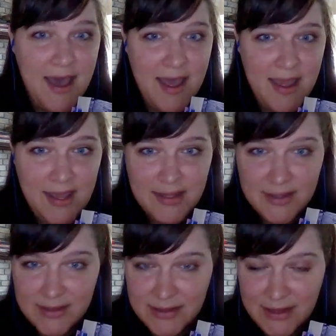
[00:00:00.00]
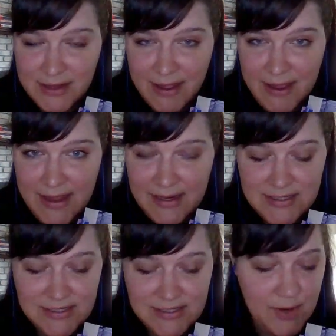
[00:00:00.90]
find the tab
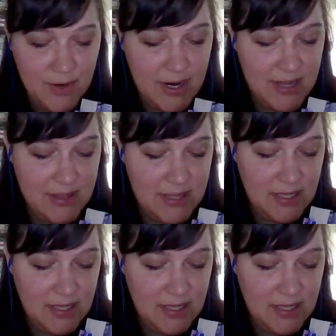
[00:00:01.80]
and